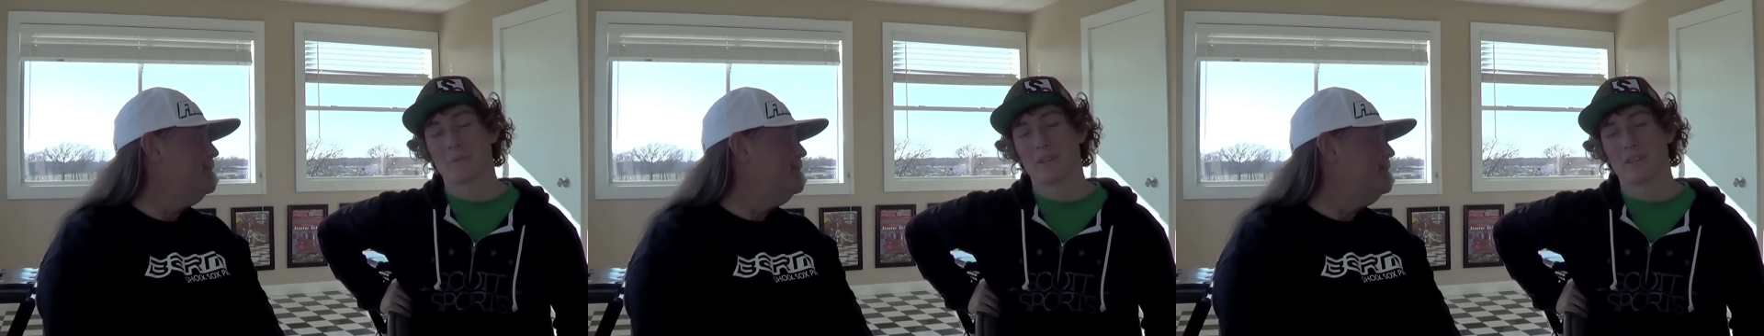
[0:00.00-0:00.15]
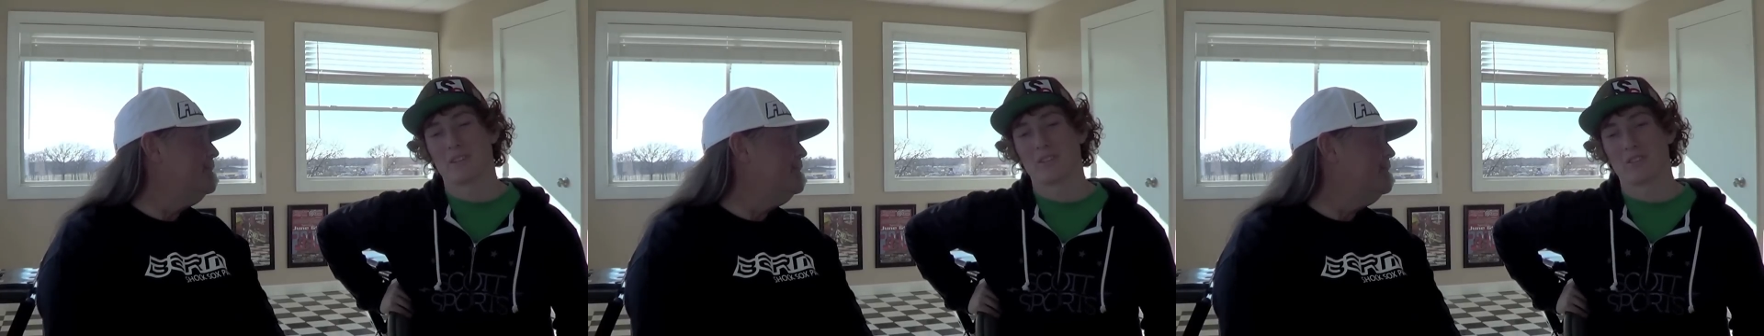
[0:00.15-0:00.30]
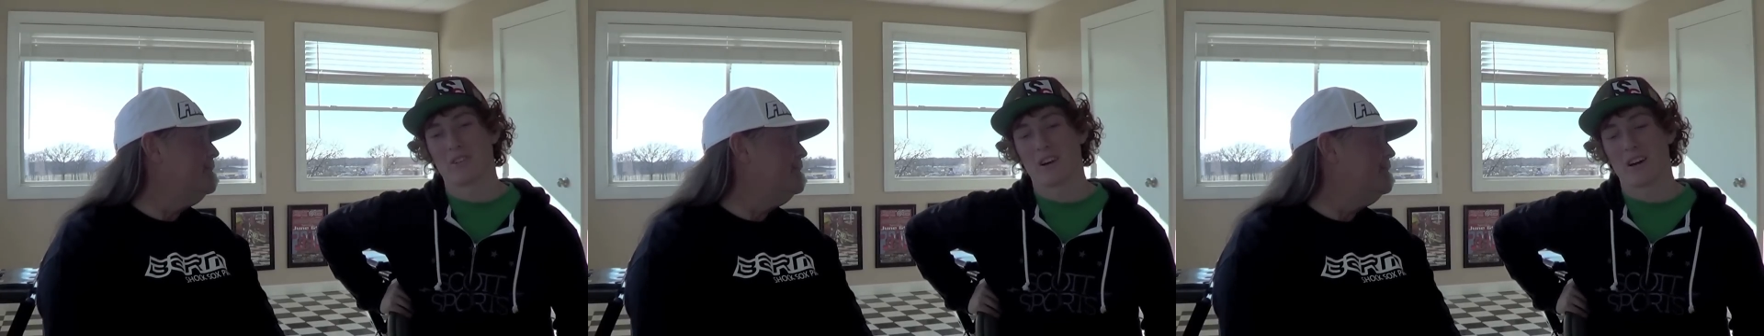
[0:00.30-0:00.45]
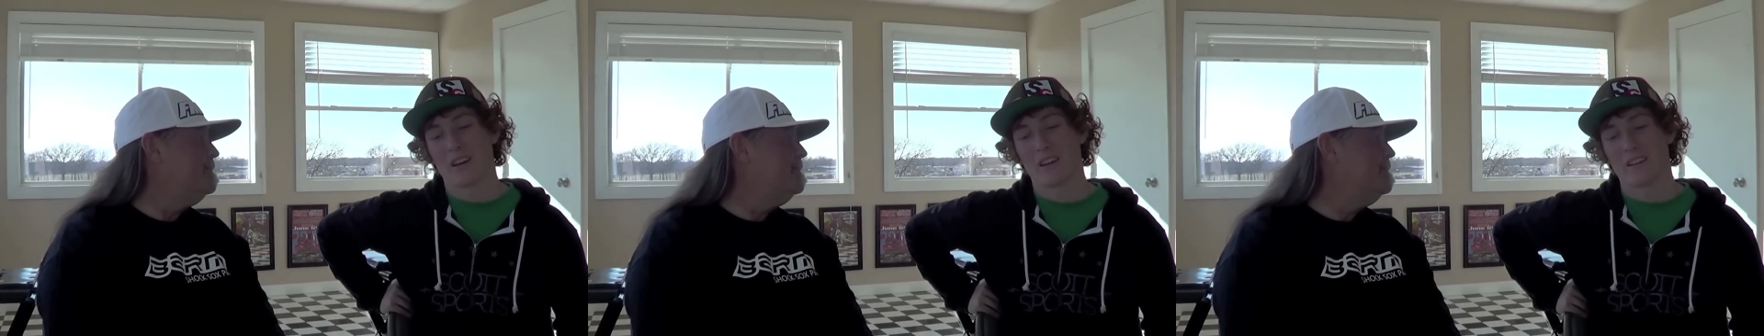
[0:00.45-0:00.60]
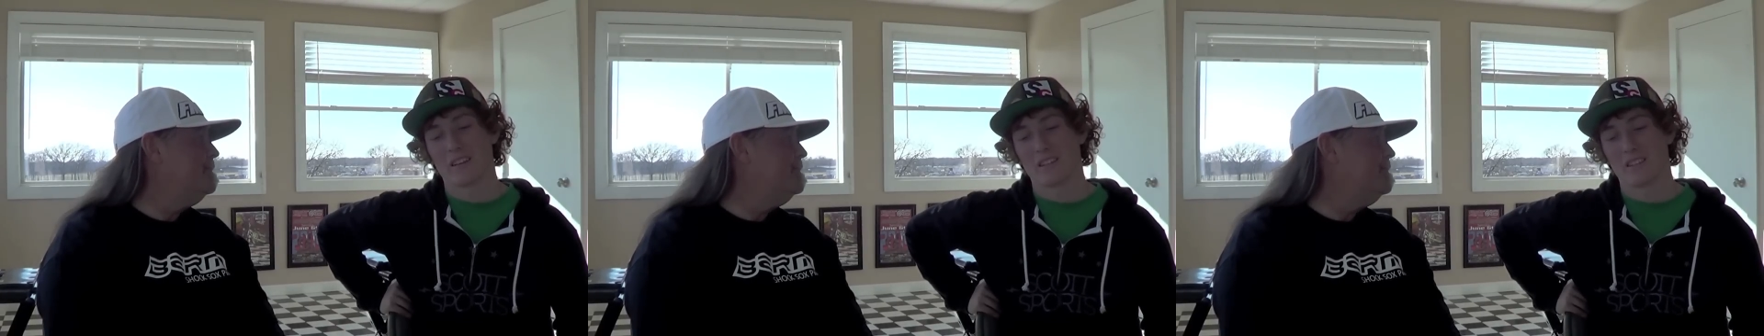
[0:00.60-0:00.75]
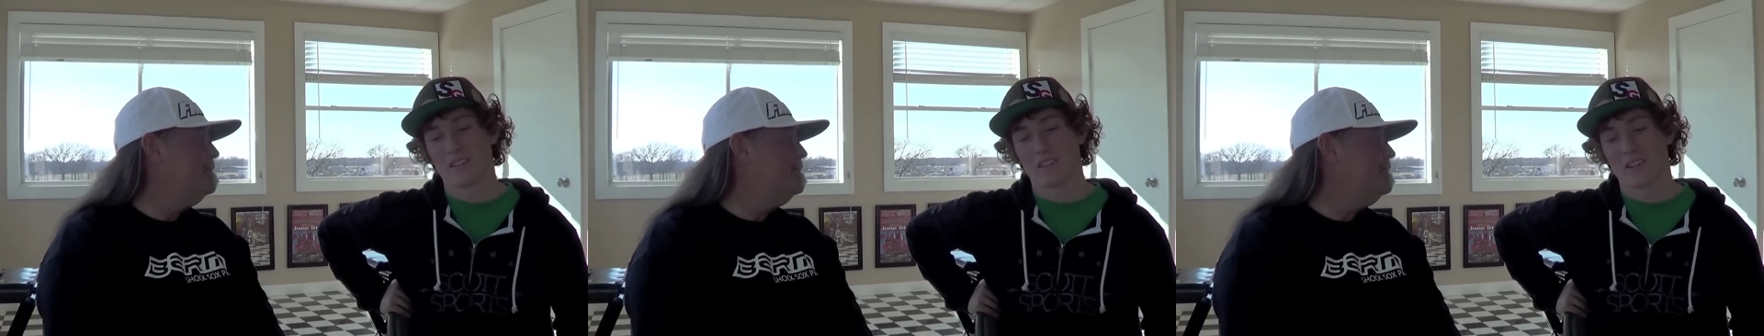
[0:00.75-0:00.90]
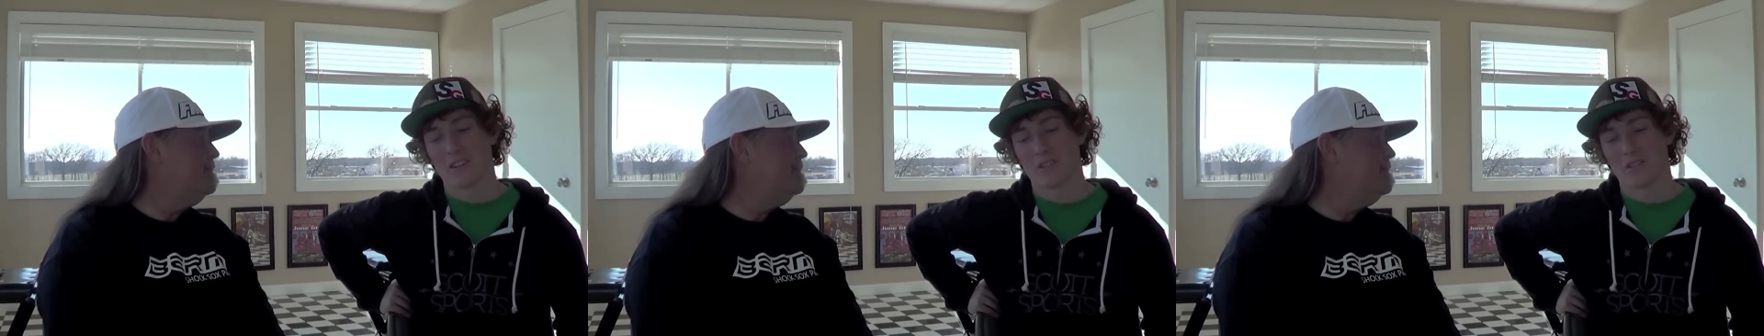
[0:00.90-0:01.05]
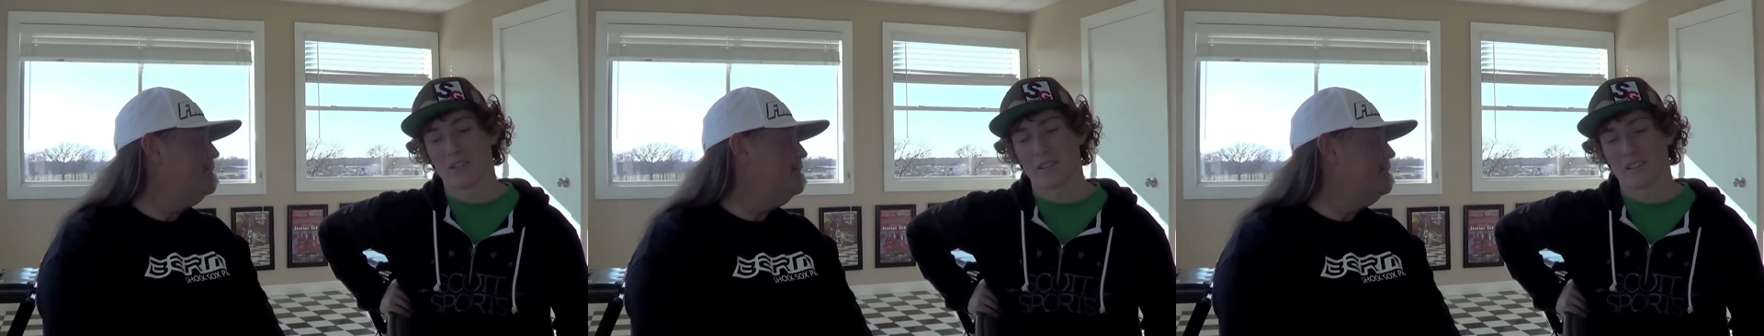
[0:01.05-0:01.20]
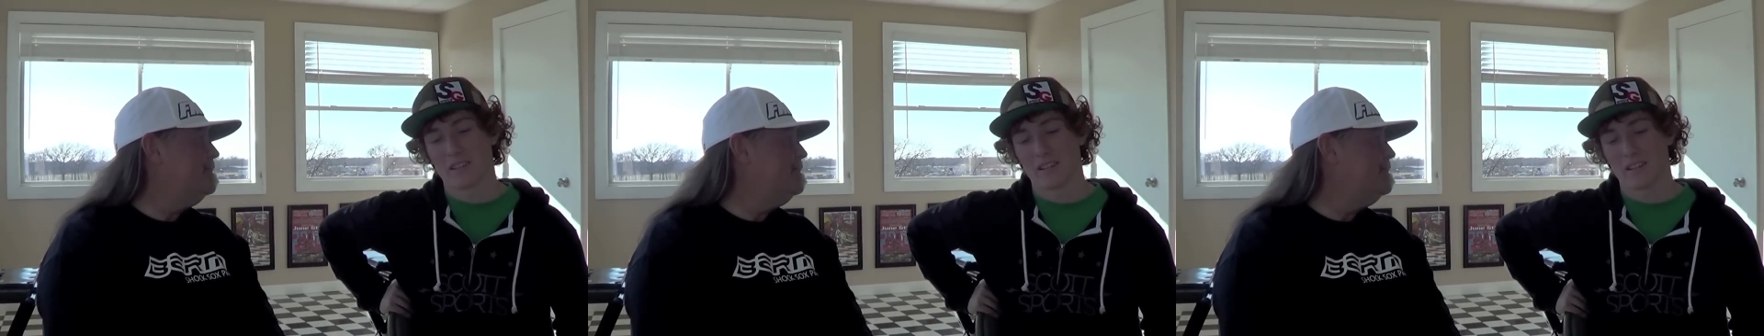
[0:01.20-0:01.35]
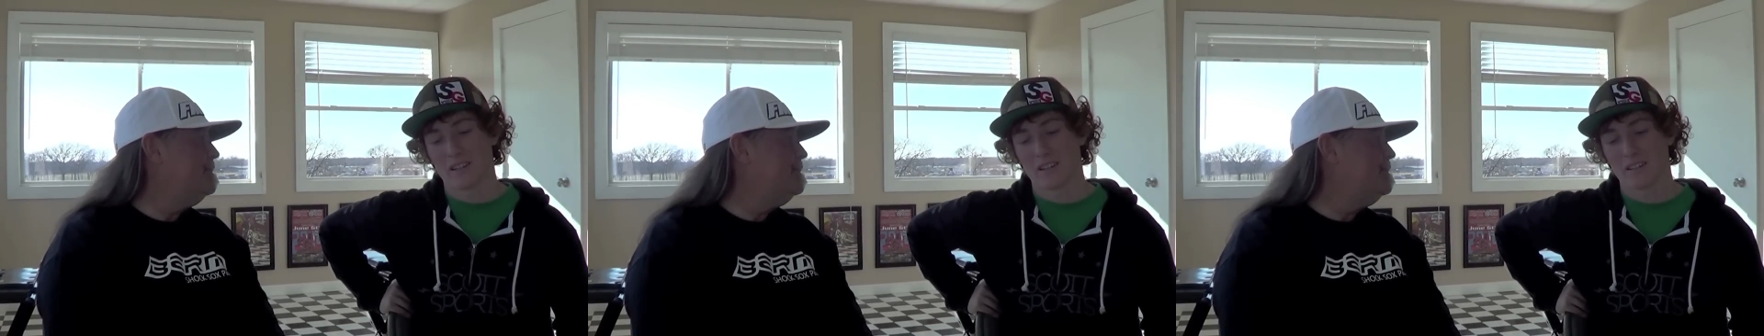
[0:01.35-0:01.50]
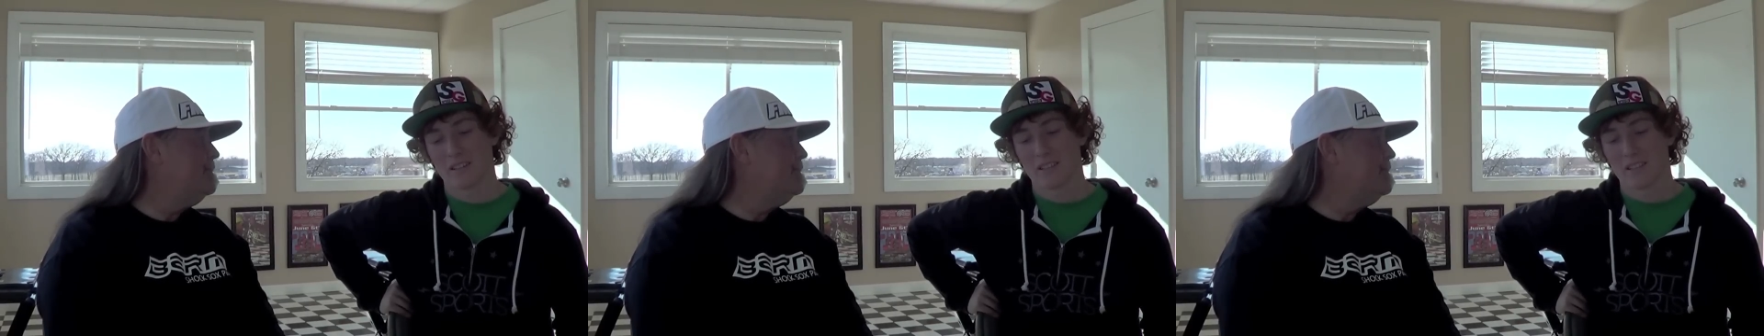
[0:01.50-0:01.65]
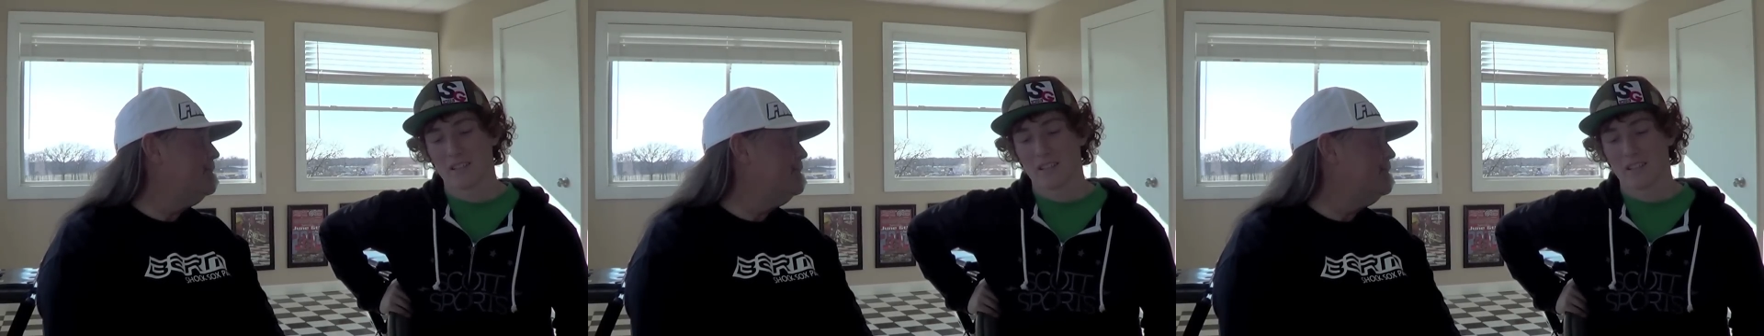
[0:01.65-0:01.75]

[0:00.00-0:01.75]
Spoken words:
me into riding, you know, and